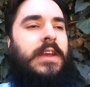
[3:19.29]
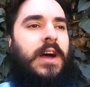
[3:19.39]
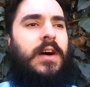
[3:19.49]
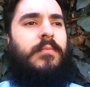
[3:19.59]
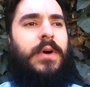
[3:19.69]

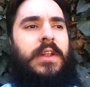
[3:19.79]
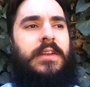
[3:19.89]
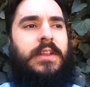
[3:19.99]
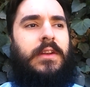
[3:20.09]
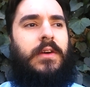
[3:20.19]
But
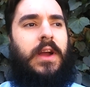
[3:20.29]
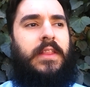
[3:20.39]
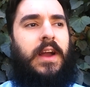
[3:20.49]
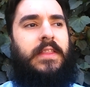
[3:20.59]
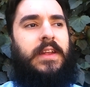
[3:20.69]

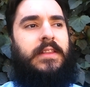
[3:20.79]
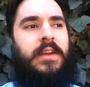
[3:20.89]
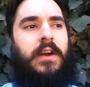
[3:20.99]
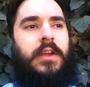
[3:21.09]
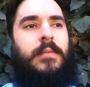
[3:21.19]
I think the
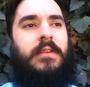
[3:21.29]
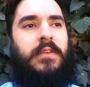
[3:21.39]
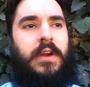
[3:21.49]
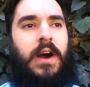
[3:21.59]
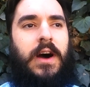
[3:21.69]
argument for
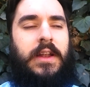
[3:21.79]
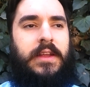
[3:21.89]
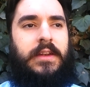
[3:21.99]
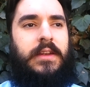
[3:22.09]
God and